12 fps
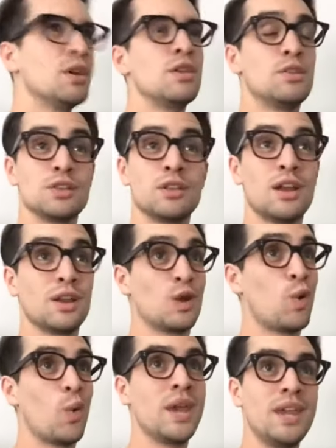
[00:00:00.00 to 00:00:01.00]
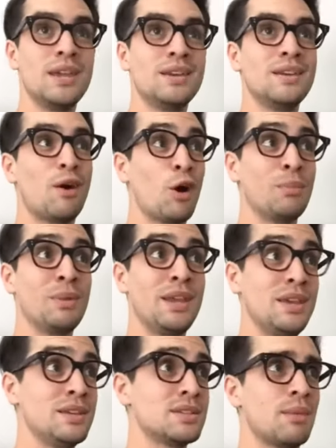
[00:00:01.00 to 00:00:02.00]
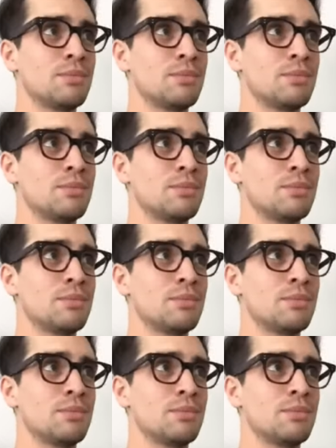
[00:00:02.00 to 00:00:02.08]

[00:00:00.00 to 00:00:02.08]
there's a lot of Queen harmonies.